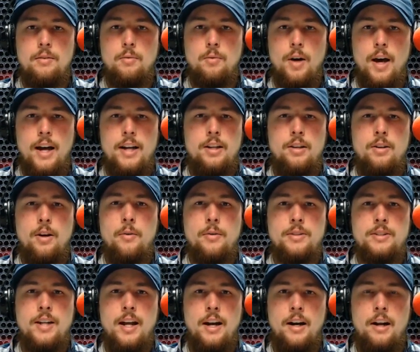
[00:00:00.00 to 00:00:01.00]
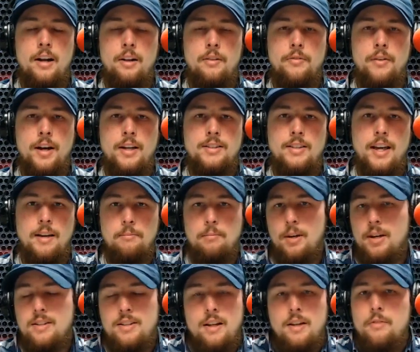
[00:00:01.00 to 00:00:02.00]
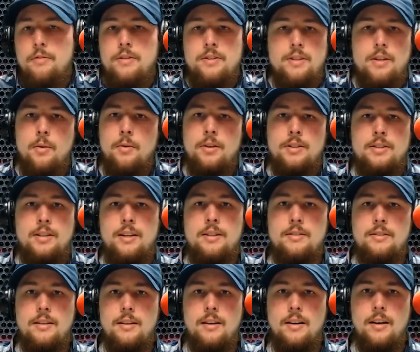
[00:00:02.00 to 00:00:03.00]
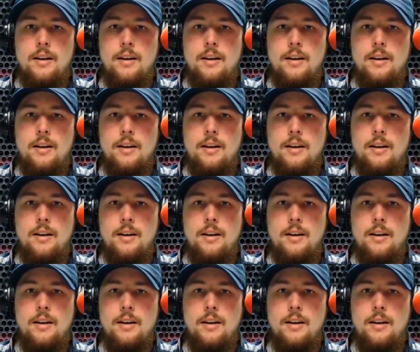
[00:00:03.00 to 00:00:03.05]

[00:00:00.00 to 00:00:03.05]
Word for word: well how do you know it's not an elephant i say because elephants don't exist